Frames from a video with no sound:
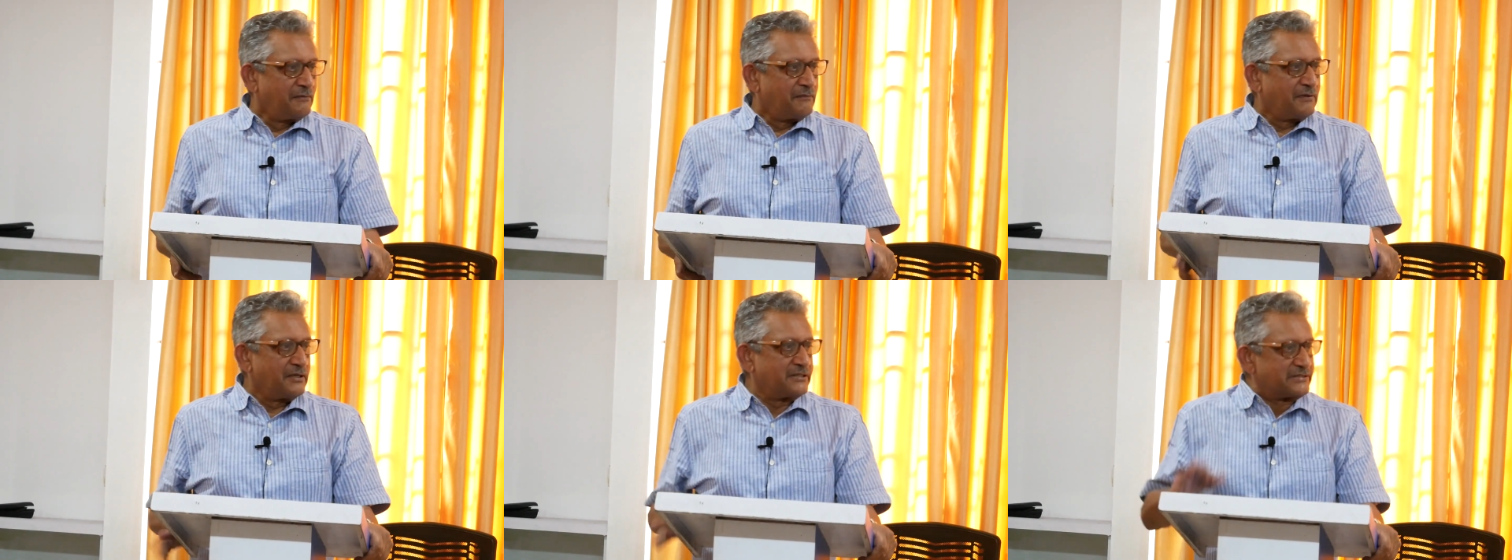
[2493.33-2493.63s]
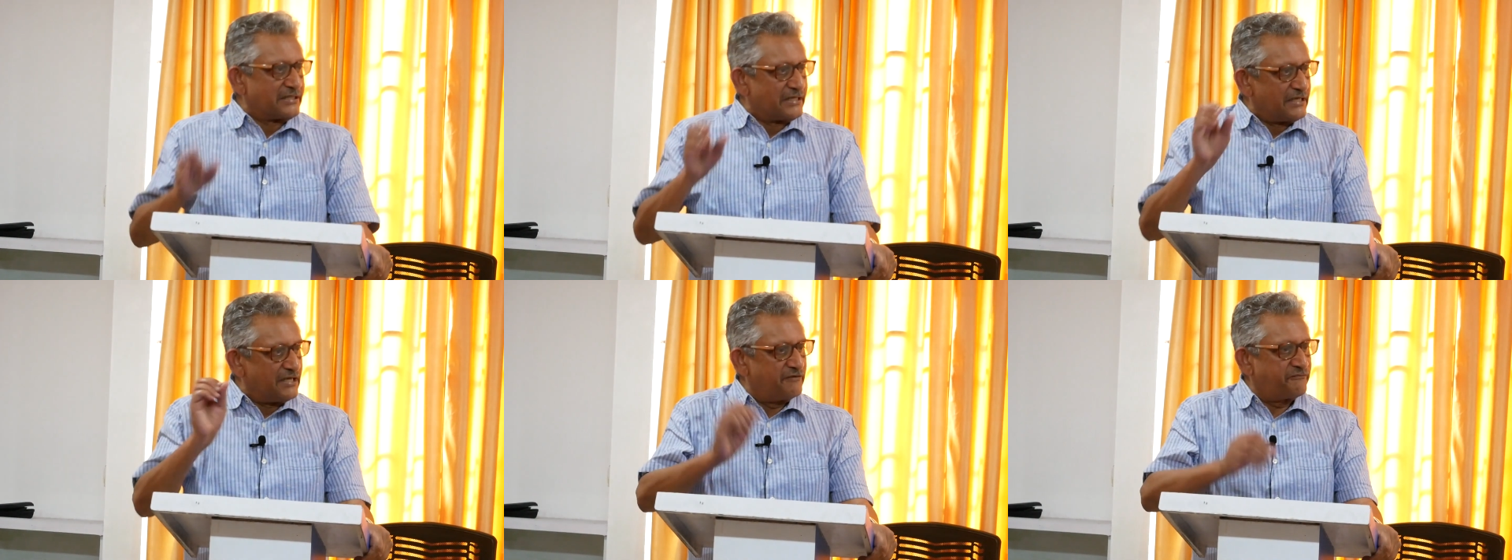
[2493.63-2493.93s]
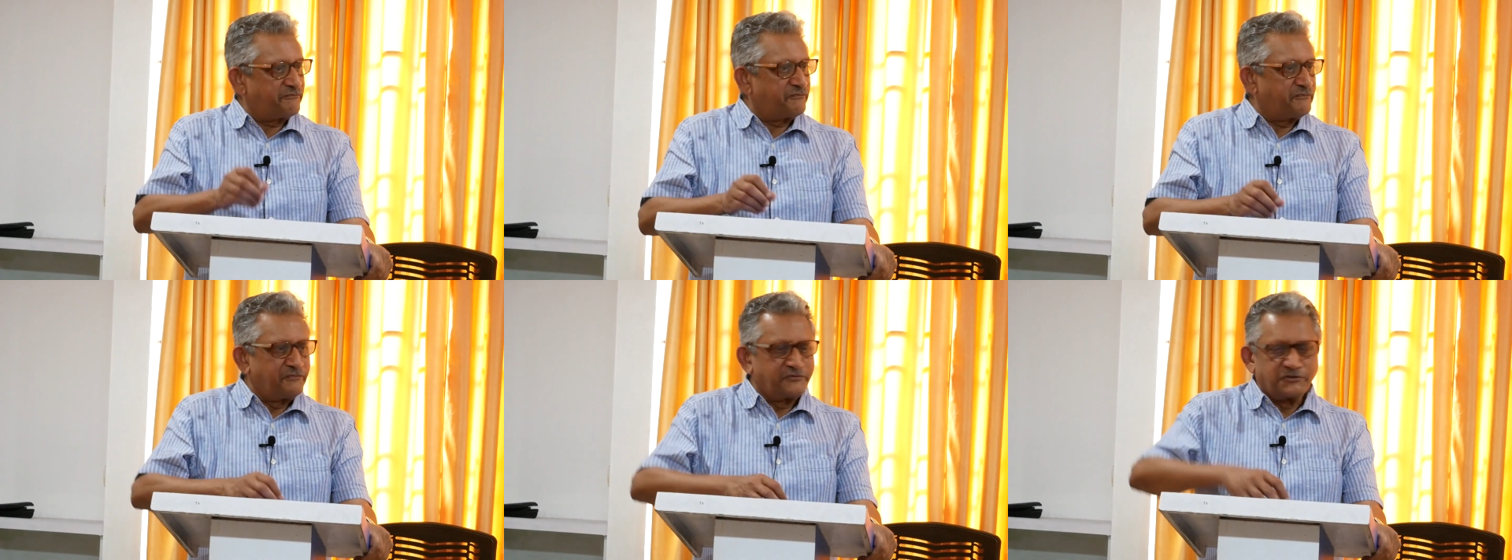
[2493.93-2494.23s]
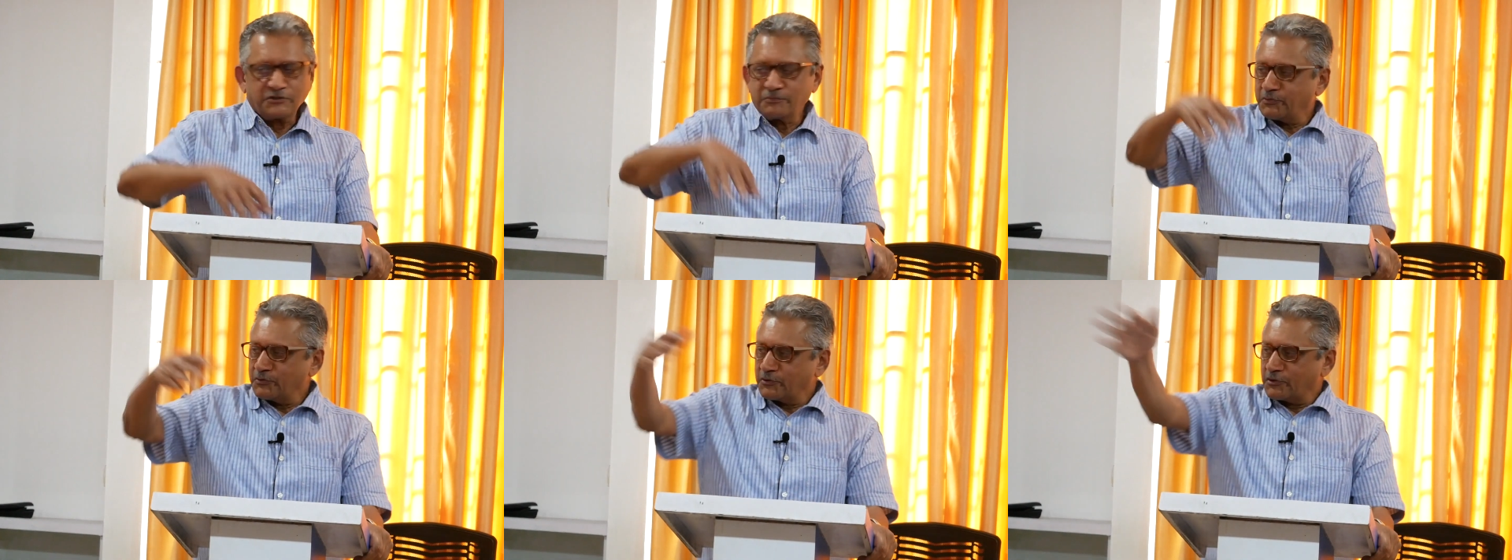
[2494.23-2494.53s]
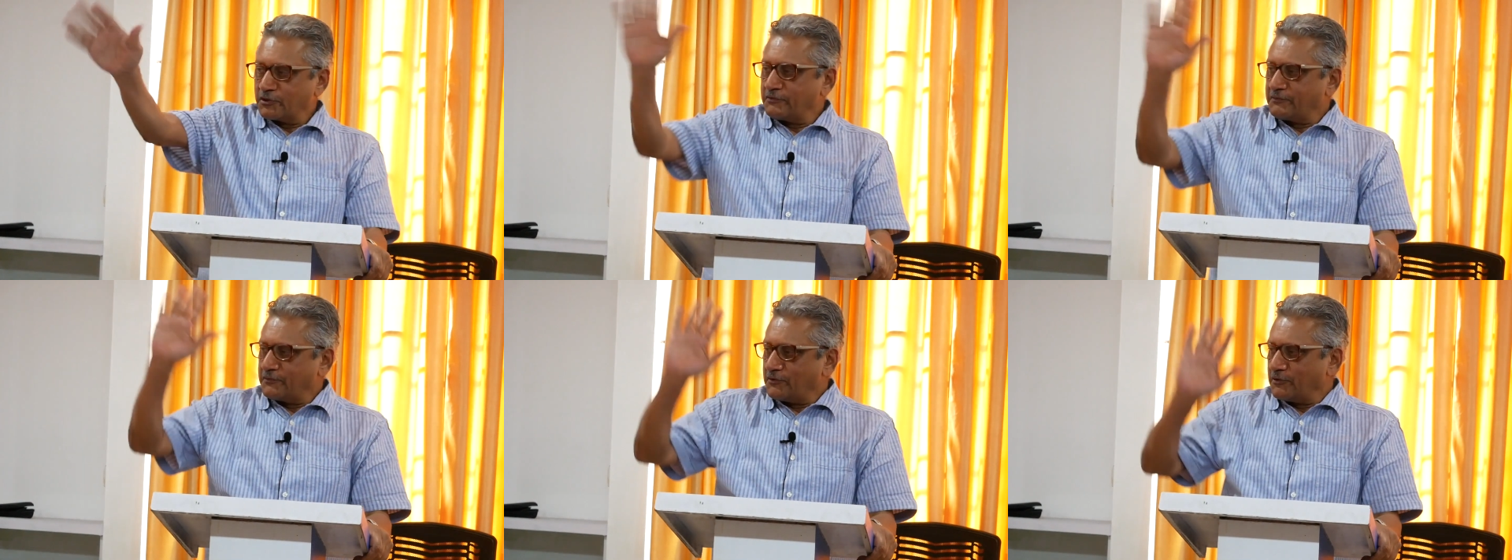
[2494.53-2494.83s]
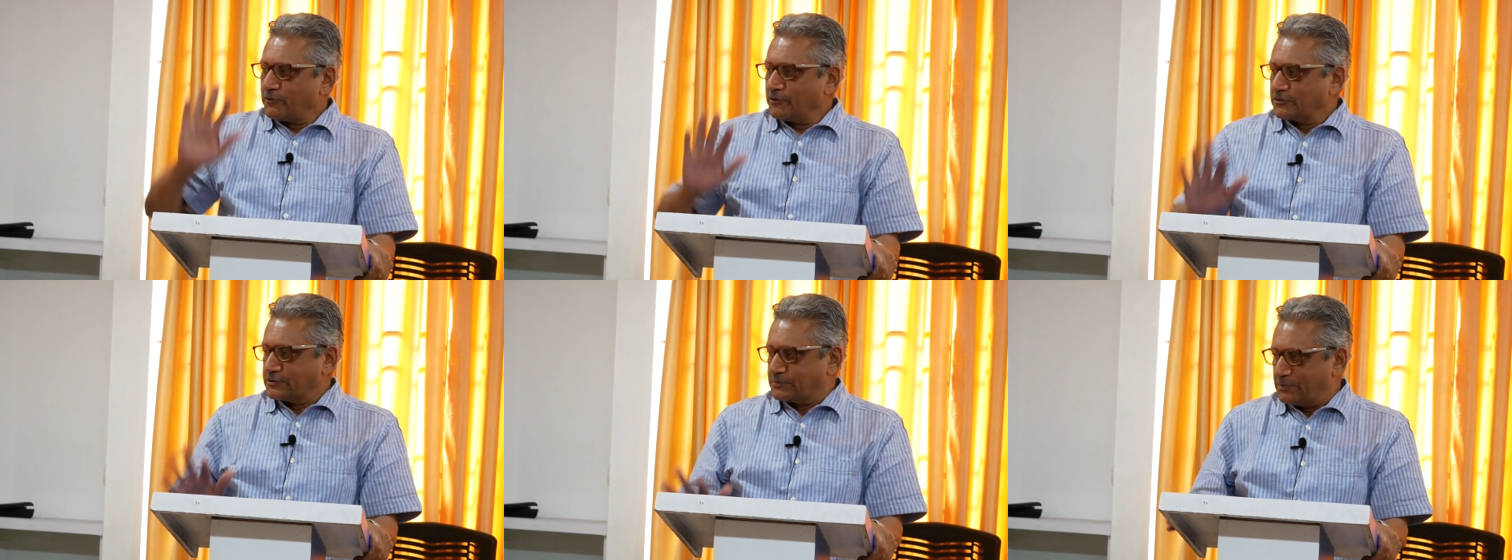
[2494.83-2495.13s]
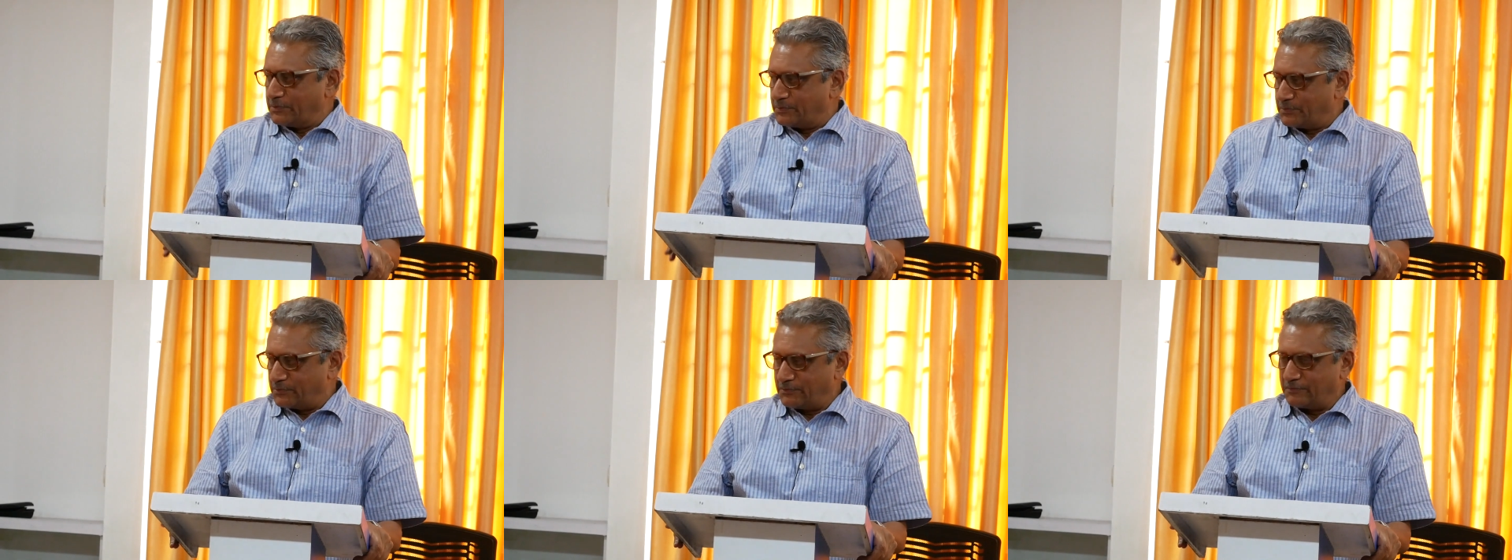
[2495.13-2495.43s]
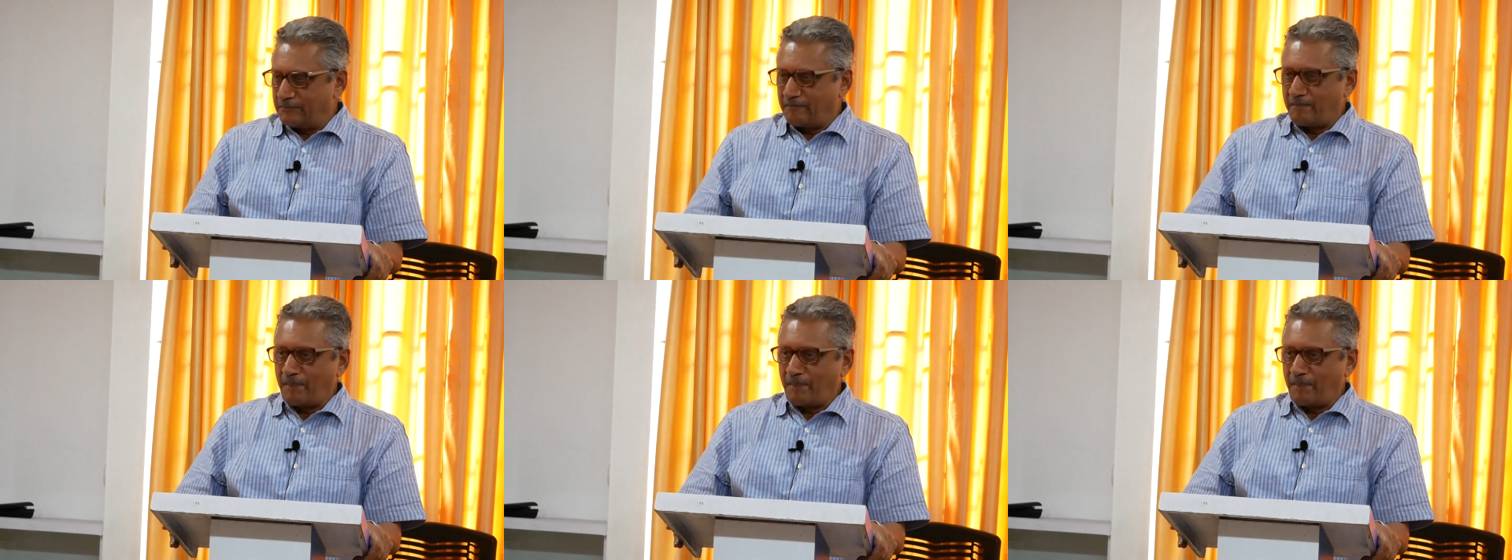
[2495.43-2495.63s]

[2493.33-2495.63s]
was enough to put off all those people.